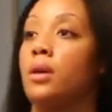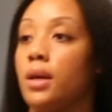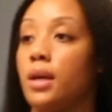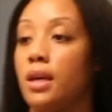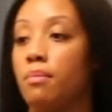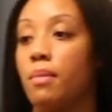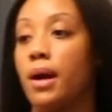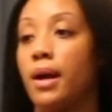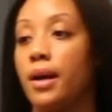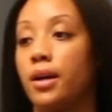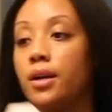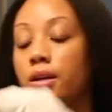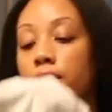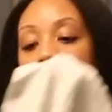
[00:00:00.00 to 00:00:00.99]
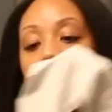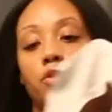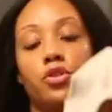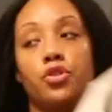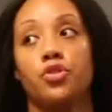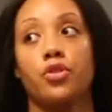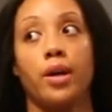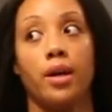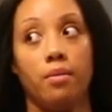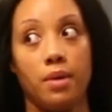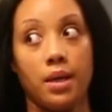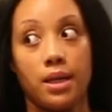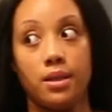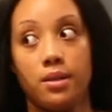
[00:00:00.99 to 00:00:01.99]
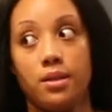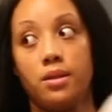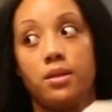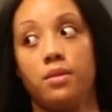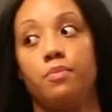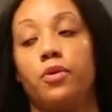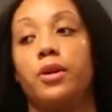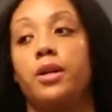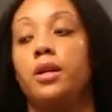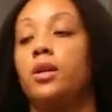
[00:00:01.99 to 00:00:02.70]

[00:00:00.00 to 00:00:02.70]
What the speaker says: keep my hair straight because it's pretty